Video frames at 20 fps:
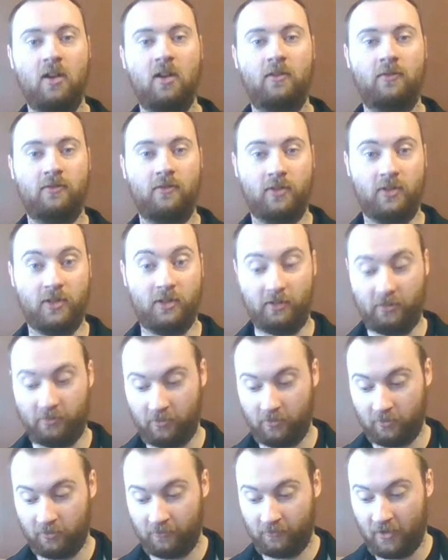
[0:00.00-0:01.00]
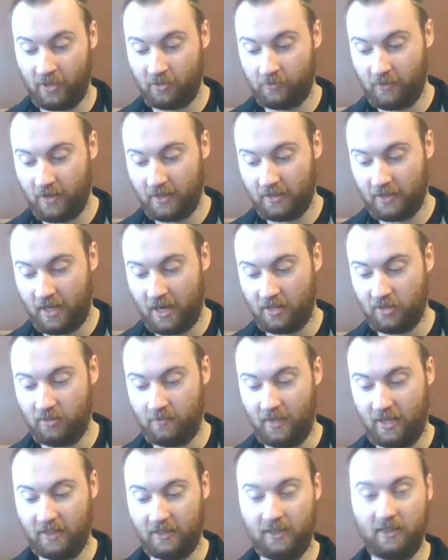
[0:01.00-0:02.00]
for the French press. As you
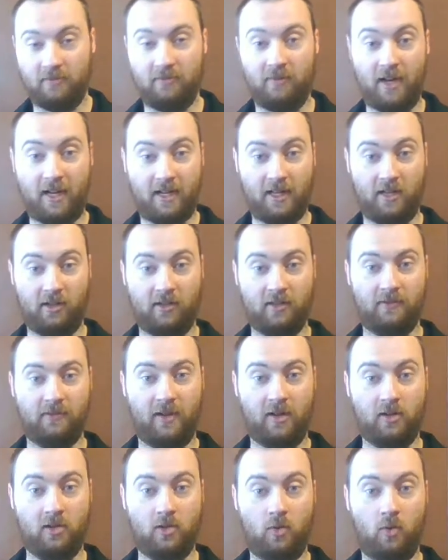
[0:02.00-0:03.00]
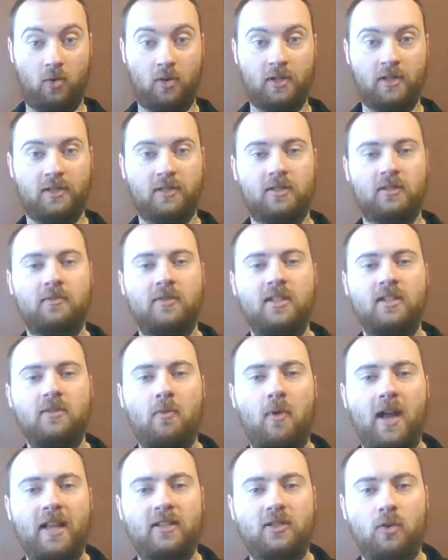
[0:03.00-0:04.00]
may see right here, it's very coarse. The reason
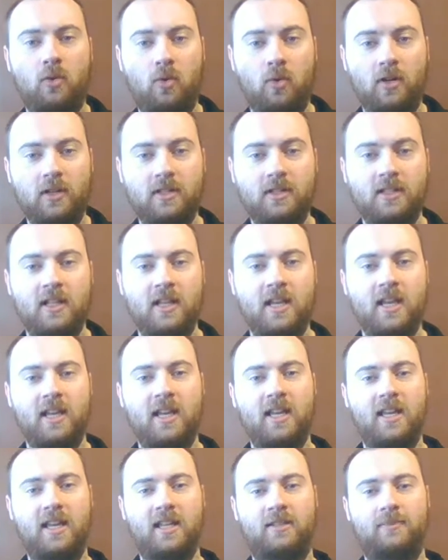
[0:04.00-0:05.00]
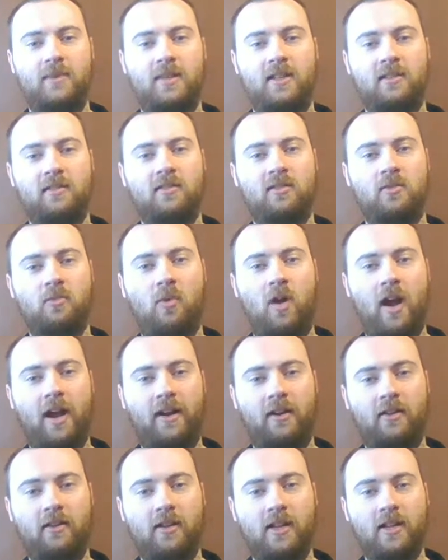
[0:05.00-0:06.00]
why it's coarse is because of the
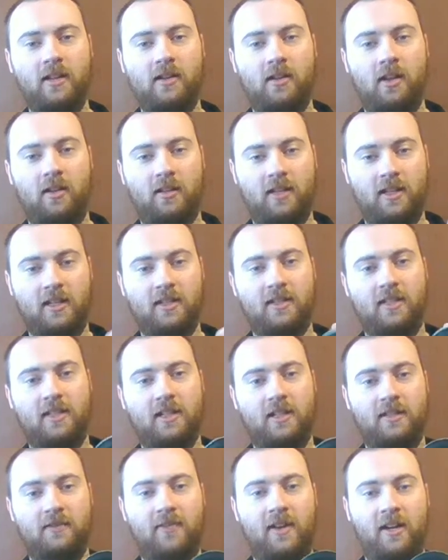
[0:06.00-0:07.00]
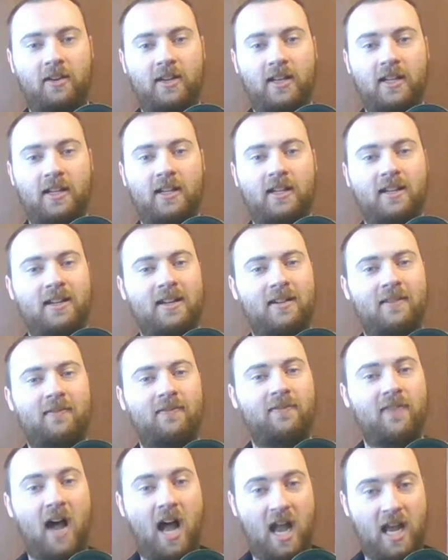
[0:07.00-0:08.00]
wiring within this is very
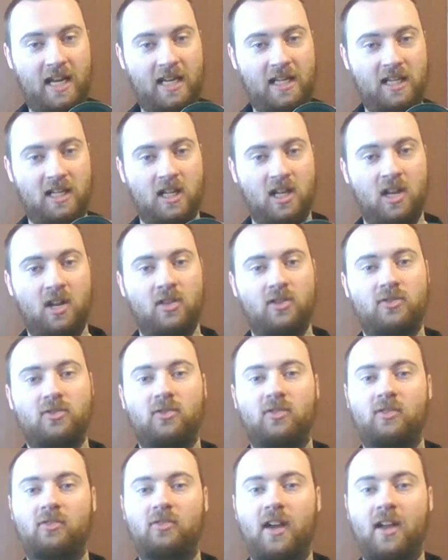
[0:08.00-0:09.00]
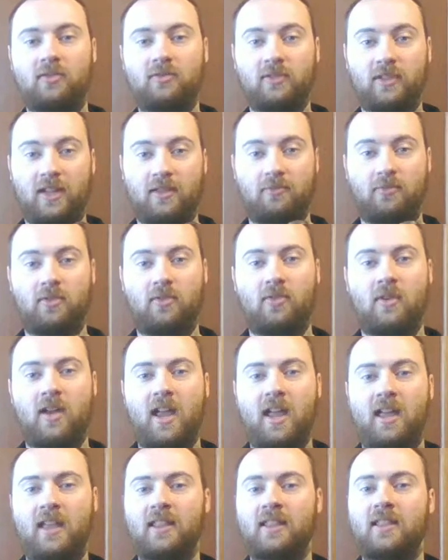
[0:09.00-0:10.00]
fine, so the grounds will get through.
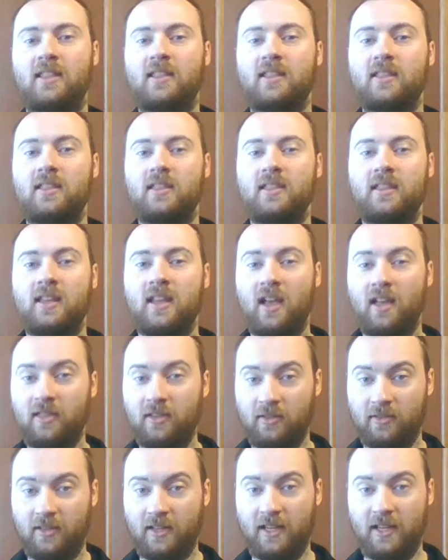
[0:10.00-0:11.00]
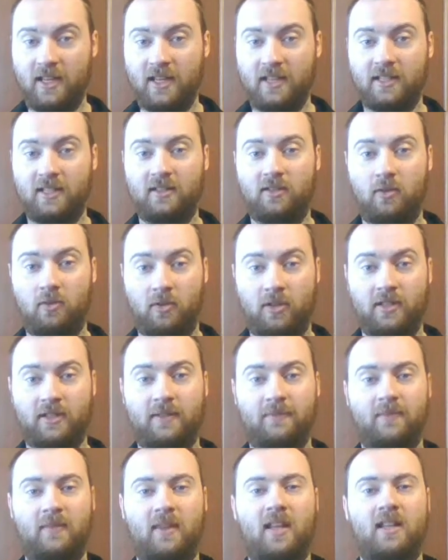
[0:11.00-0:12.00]
And the other thing is, of course,
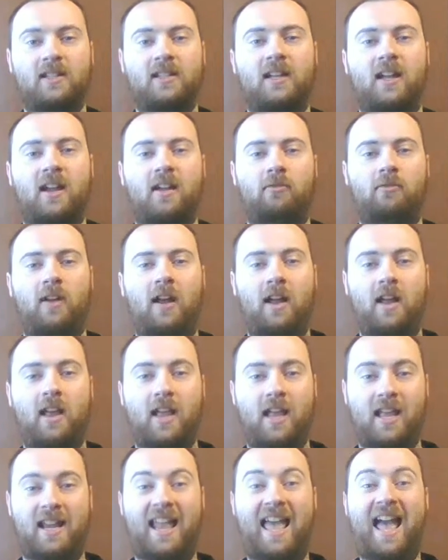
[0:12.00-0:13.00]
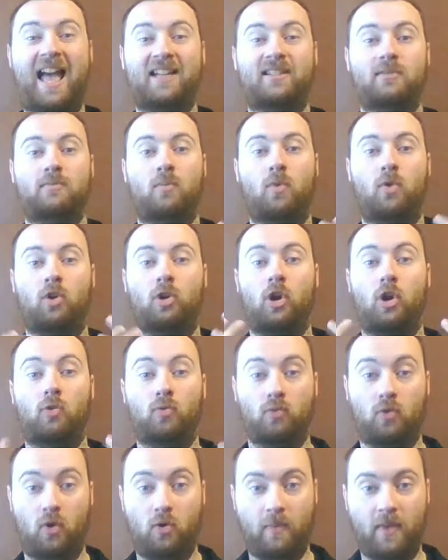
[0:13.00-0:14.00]
is it adds more
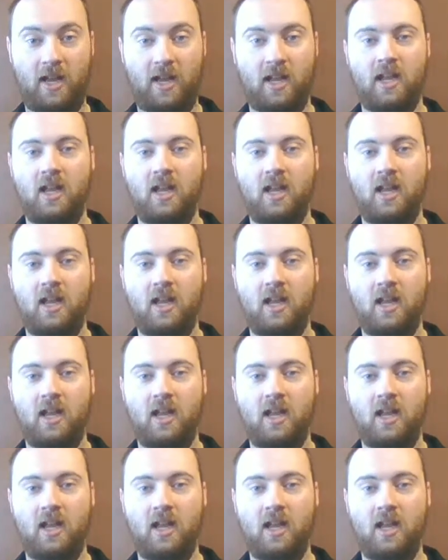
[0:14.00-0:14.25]
aroma